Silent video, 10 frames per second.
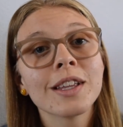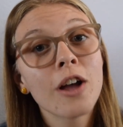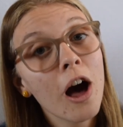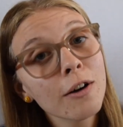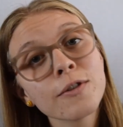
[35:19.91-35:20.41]

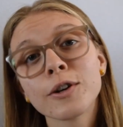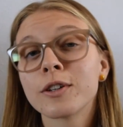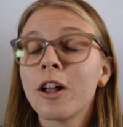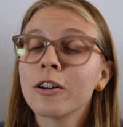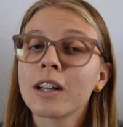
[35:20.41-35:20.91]
talk for a
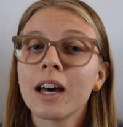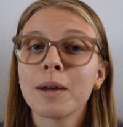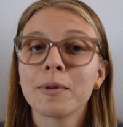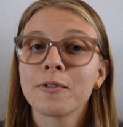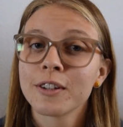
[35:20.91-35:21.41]
long
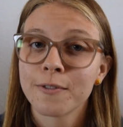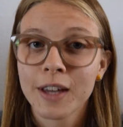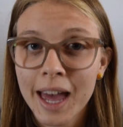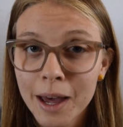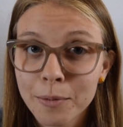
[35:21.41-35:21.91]
time in front of a
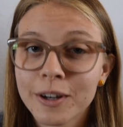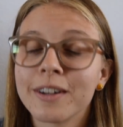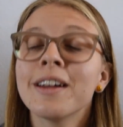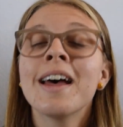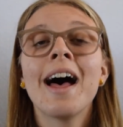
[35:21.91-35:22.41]
camera,